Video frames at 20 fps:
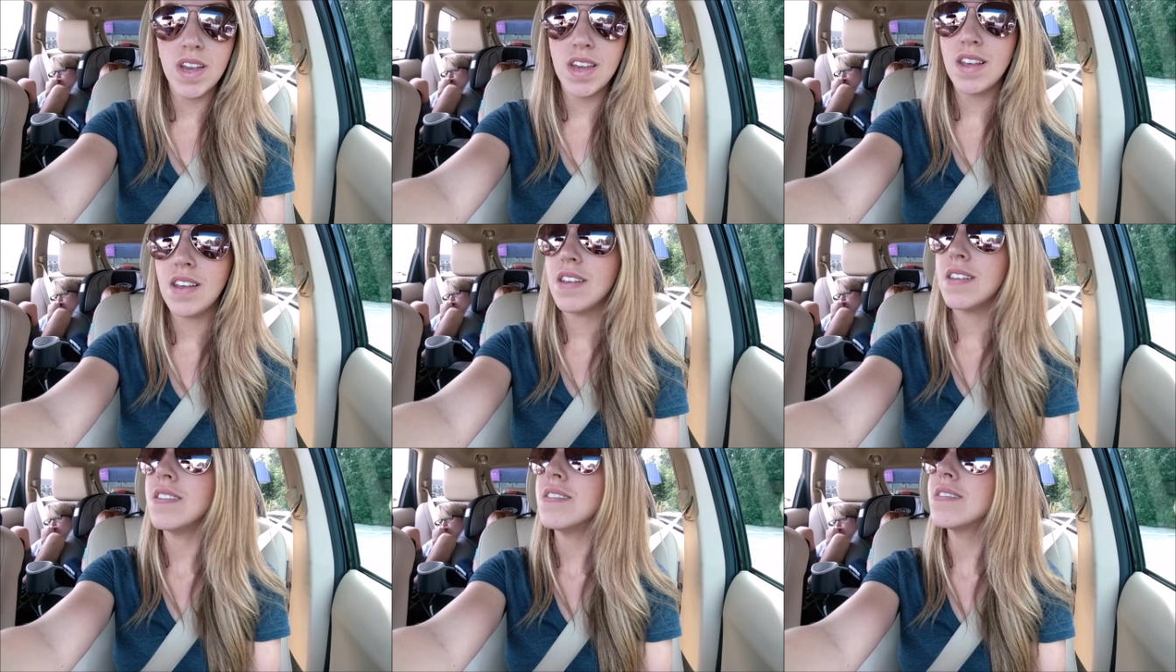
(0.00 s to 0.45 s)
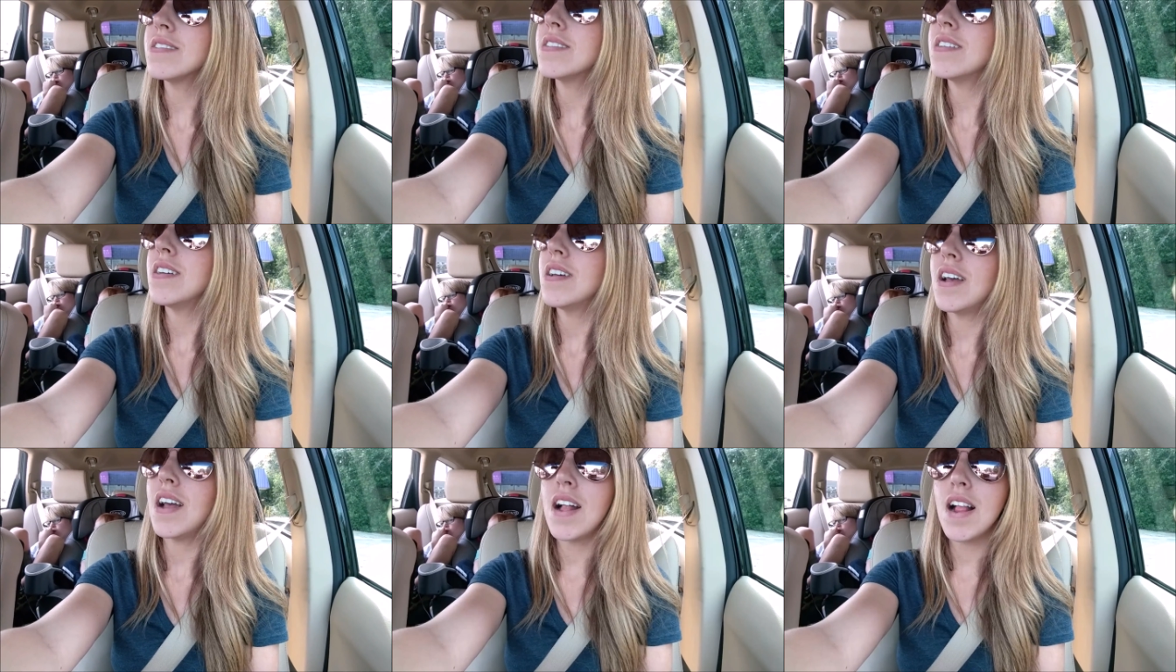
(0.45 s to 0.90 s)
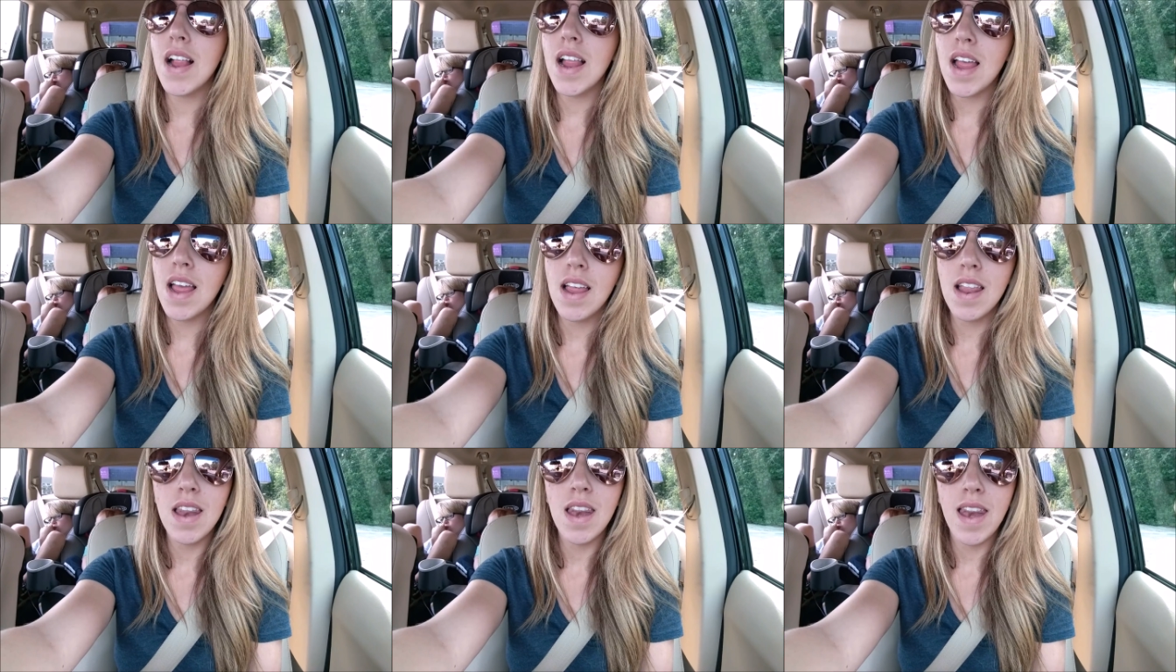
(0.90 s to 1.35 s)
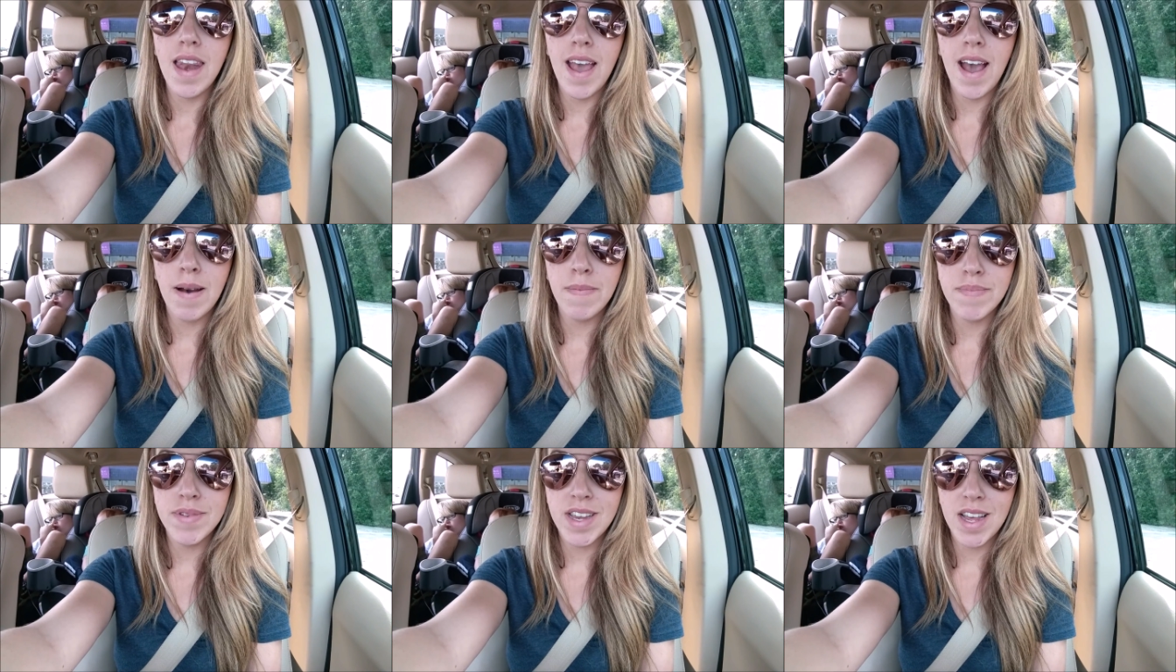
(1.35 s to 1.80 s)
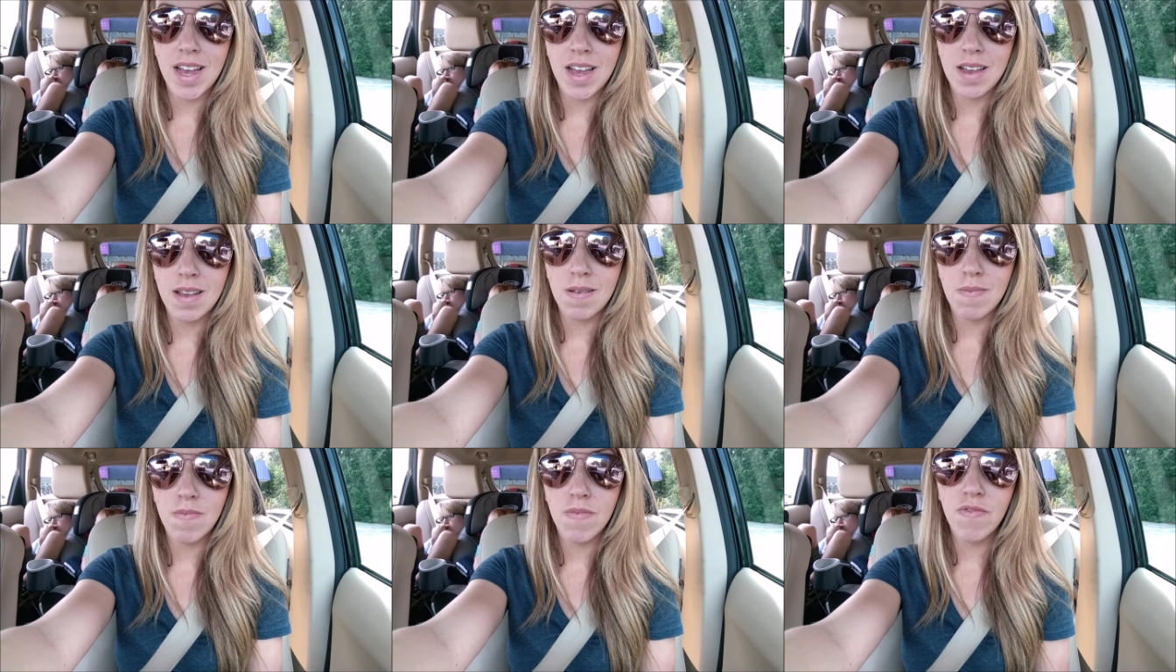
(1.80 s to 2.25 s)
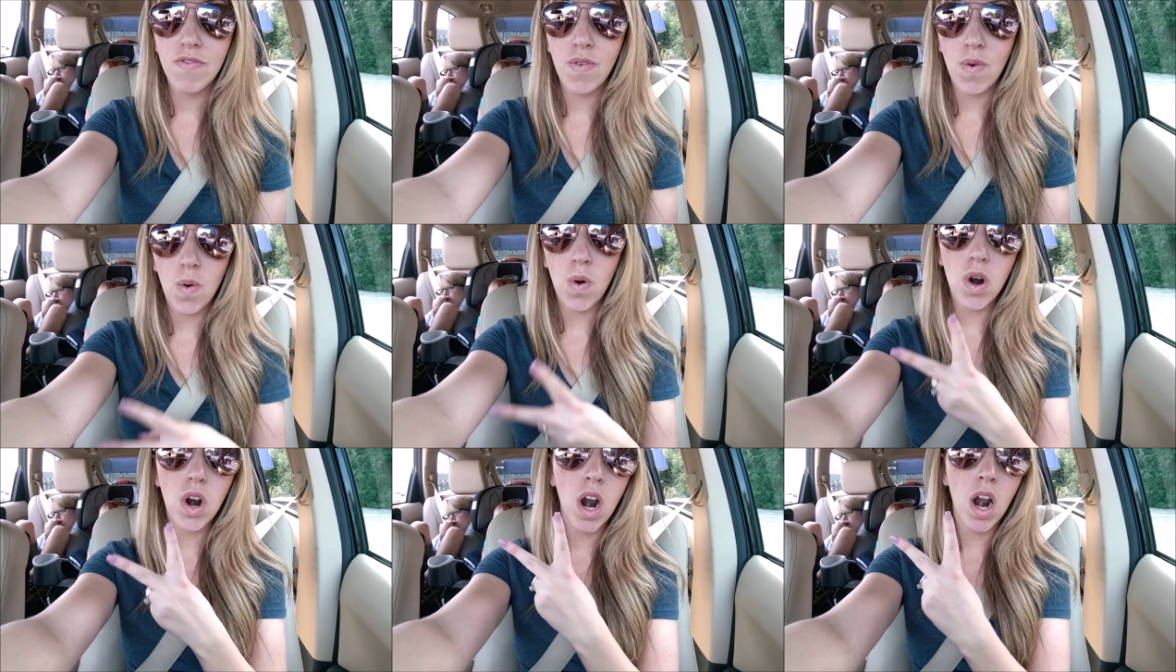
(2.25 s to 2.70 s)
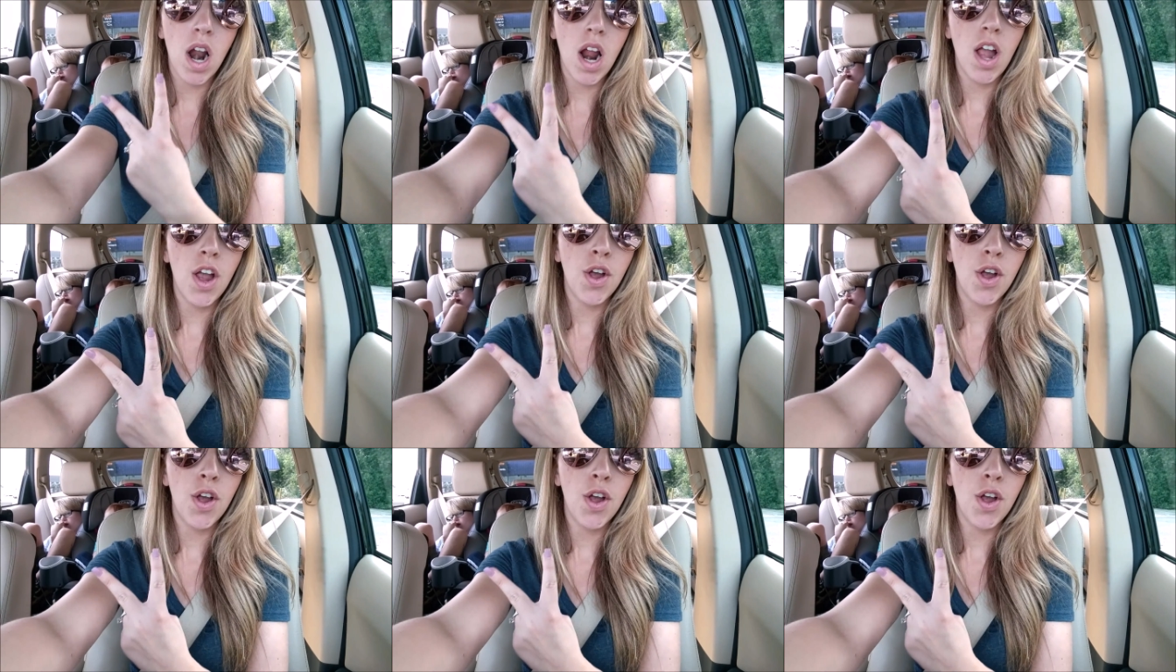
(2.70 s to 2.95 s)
It is nap time for